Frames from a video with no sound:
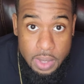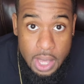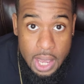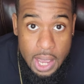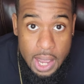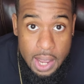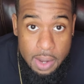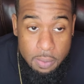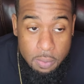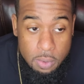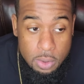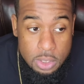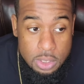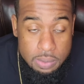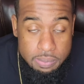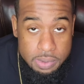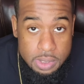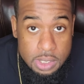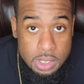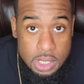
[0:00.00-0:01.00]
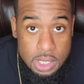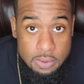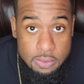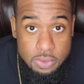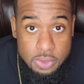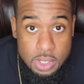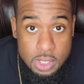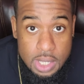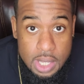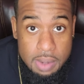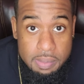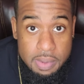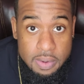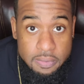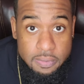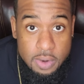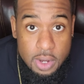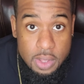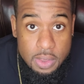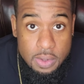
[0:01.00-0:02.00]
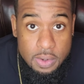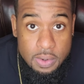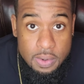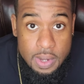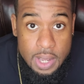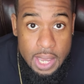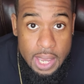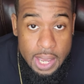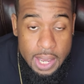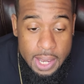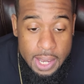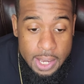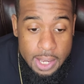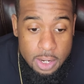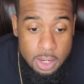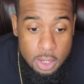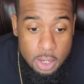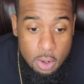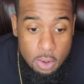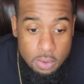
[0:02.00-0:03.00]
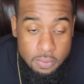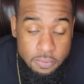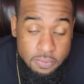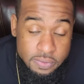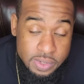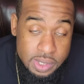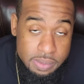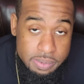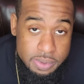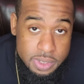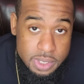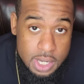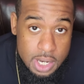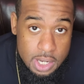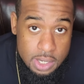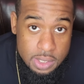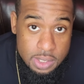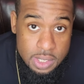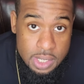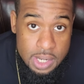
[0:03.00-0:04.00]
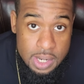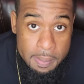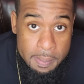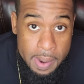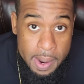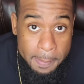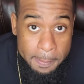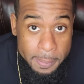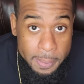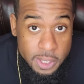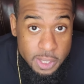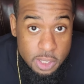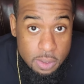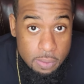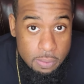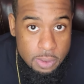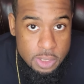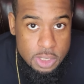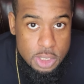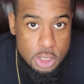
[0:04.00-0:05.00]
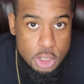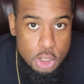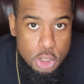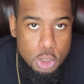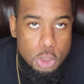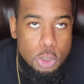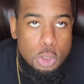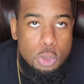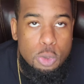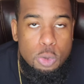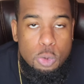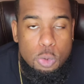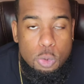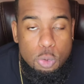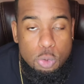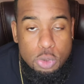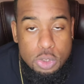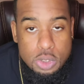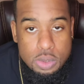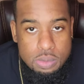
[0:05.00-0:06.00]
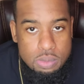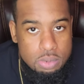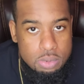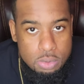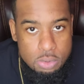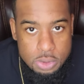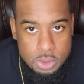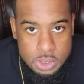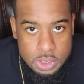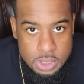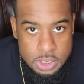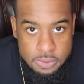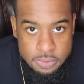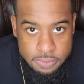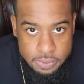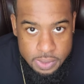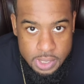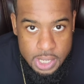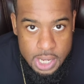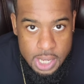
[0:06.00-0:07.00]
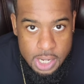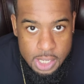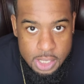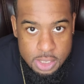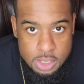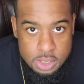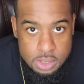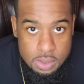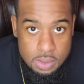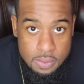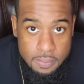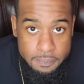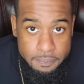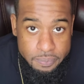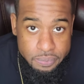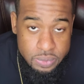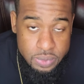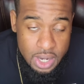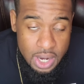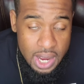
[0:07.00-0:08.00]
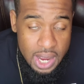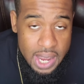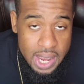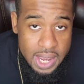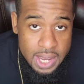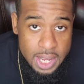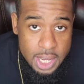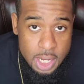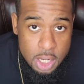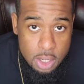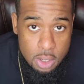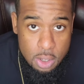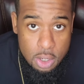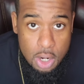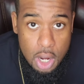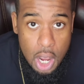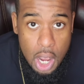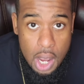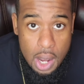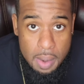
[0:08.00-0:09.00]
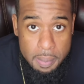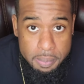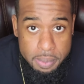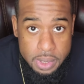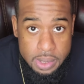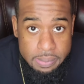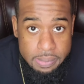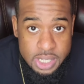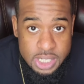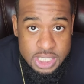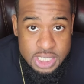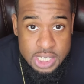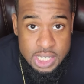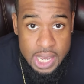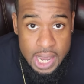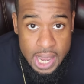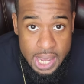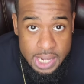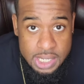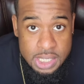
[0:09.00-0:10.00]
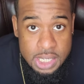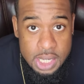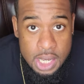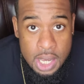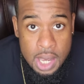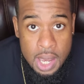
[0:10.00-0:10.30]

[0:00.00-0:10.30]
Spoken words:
I wanted to be everything like my father. And on the flip side of that, my mother was a huge Bruce Lee fanatic. So I pretty much got